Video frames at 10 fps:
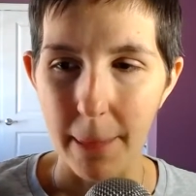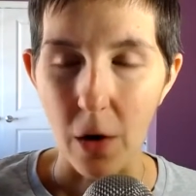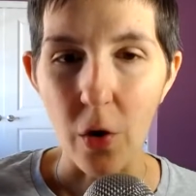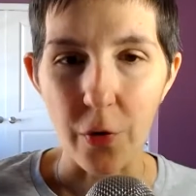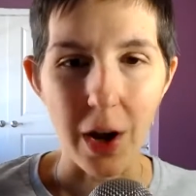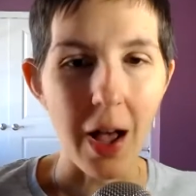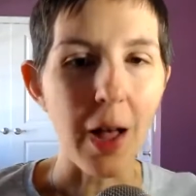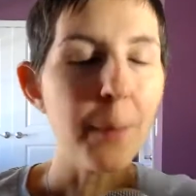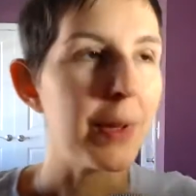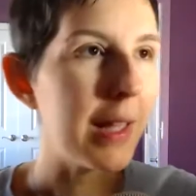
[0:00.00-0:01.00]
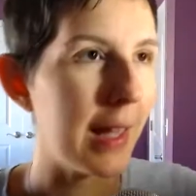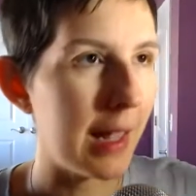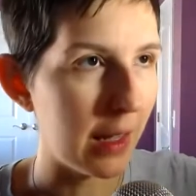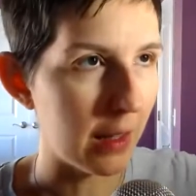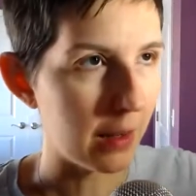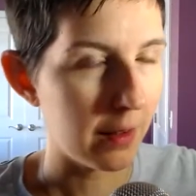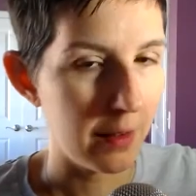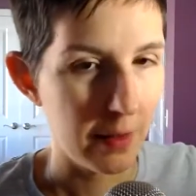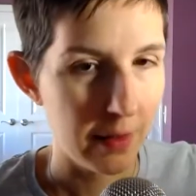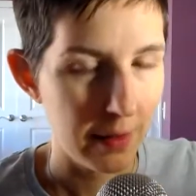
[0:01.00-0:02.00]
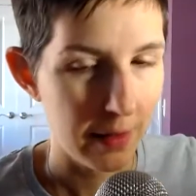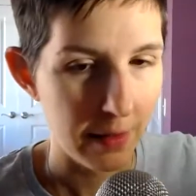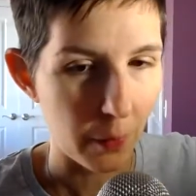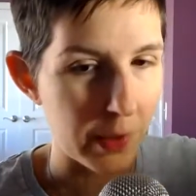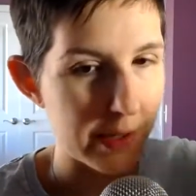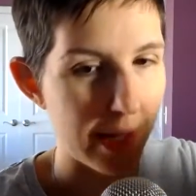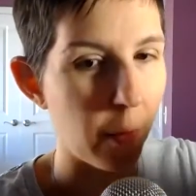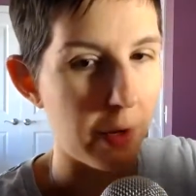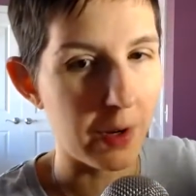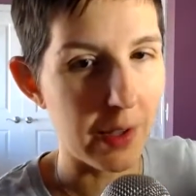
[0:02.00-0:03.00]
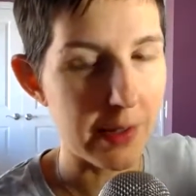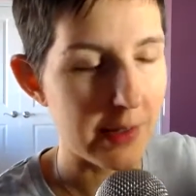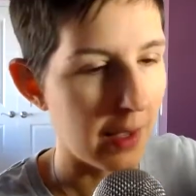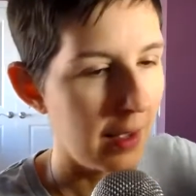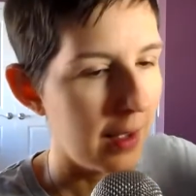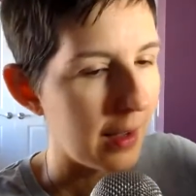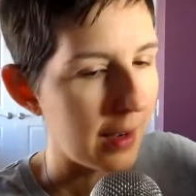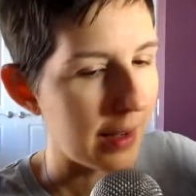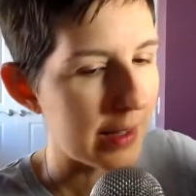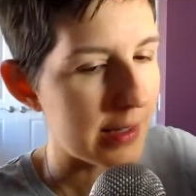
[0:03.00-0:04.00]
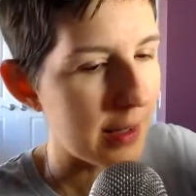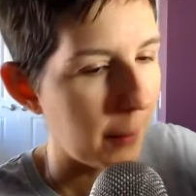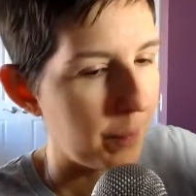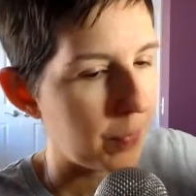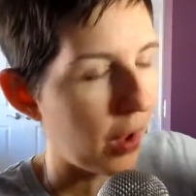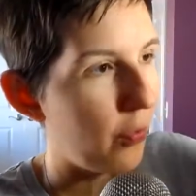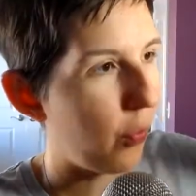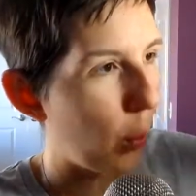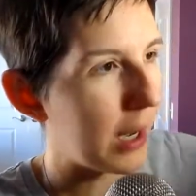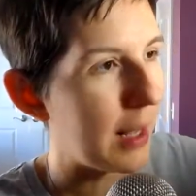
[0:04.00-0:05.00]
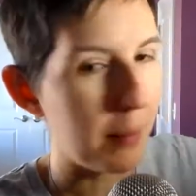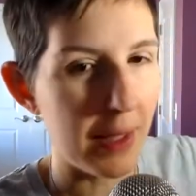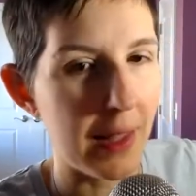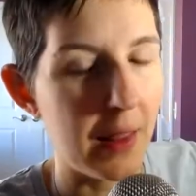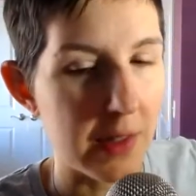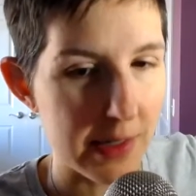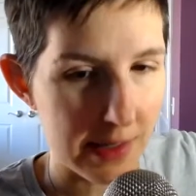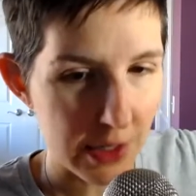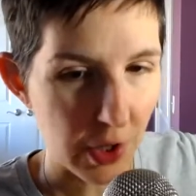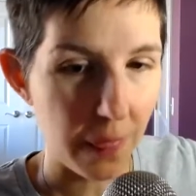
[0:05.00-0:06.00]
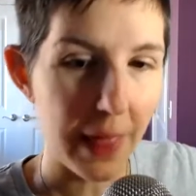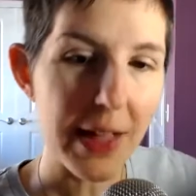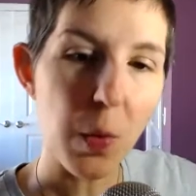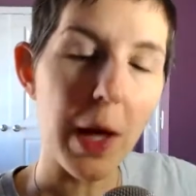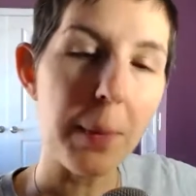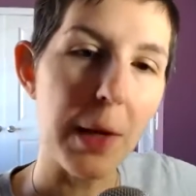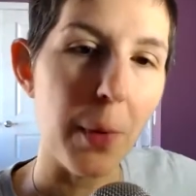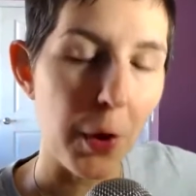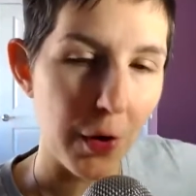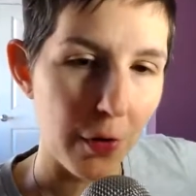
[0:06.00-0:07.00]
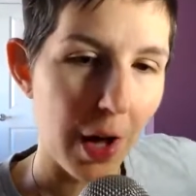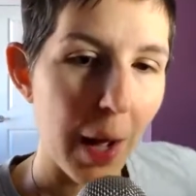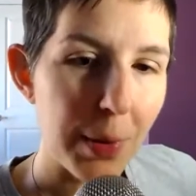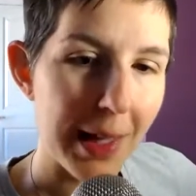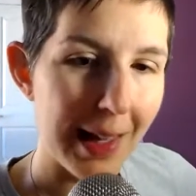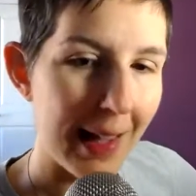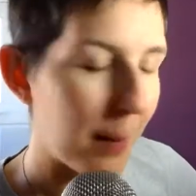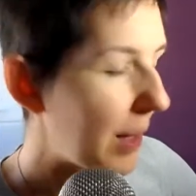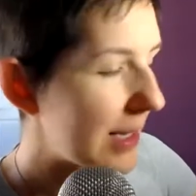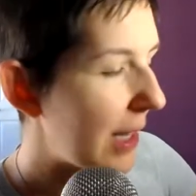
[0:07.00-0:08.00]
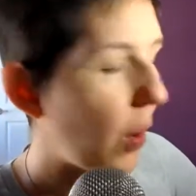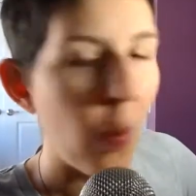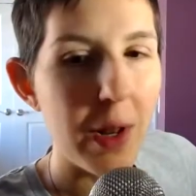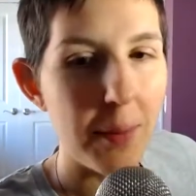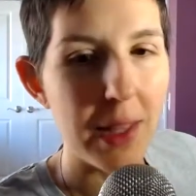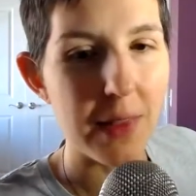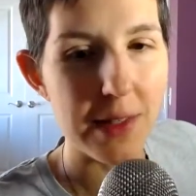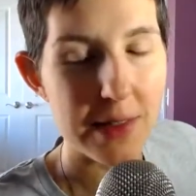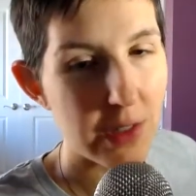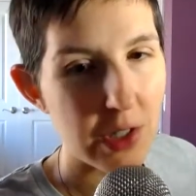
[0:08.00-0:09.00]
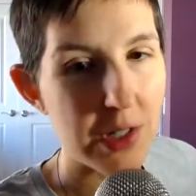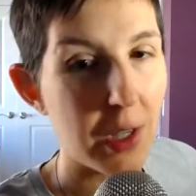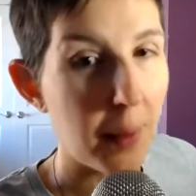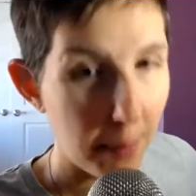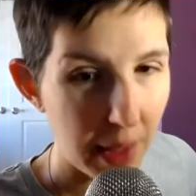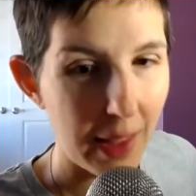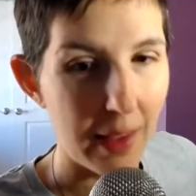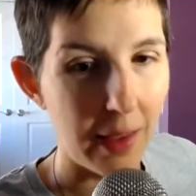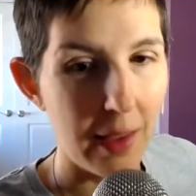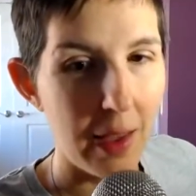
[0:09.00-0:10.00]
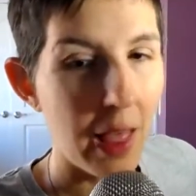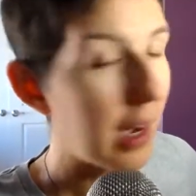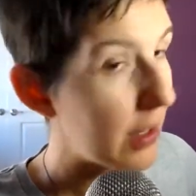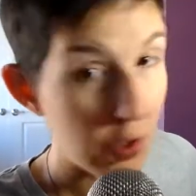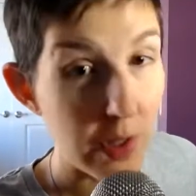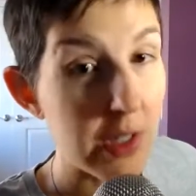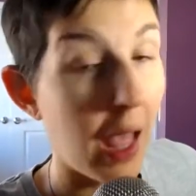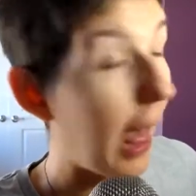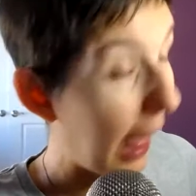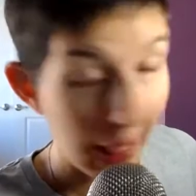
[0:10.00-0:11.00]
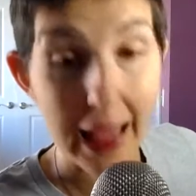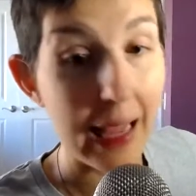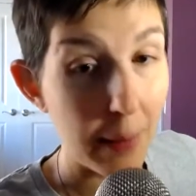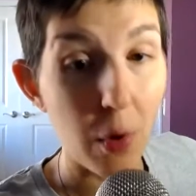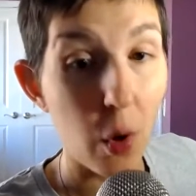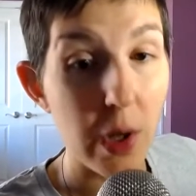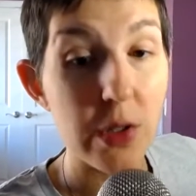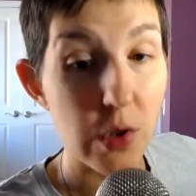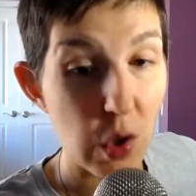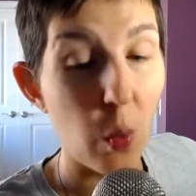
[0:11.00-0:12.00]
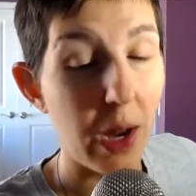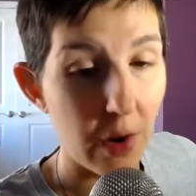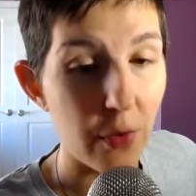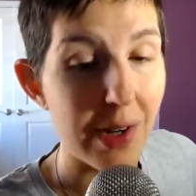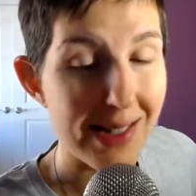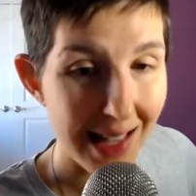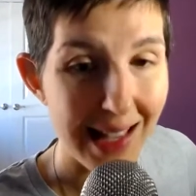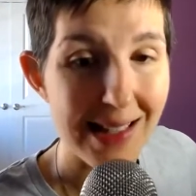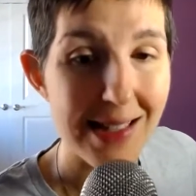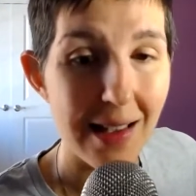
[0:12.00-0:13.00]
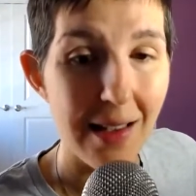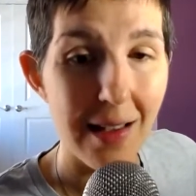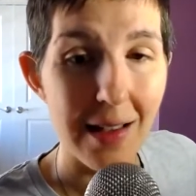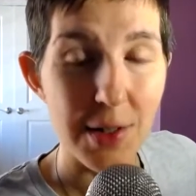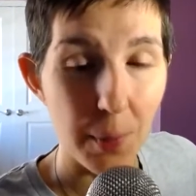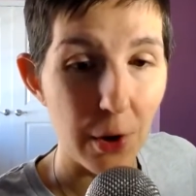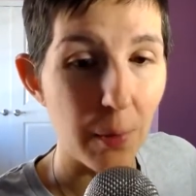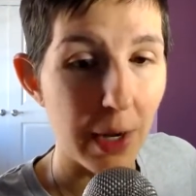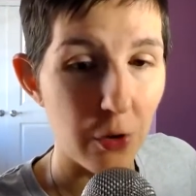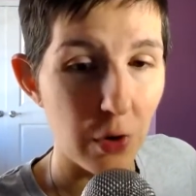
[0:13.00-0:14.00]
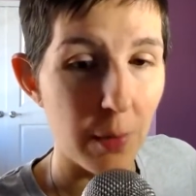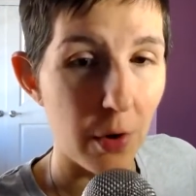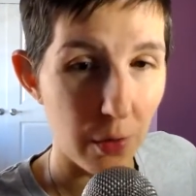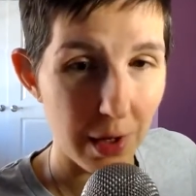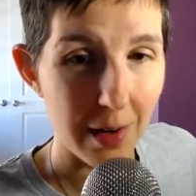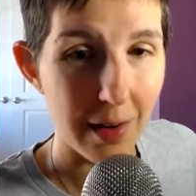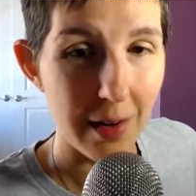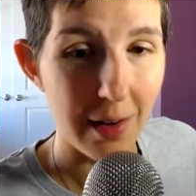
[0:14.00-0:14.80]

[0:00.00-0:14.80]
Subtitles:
Overcomplicated, which is not what it is avoiding making the decision. That's why people are overcomplicating it, because they don't want to make the decision to commit. I'm going to do this. I am going to do whatever it takes to build my dream career,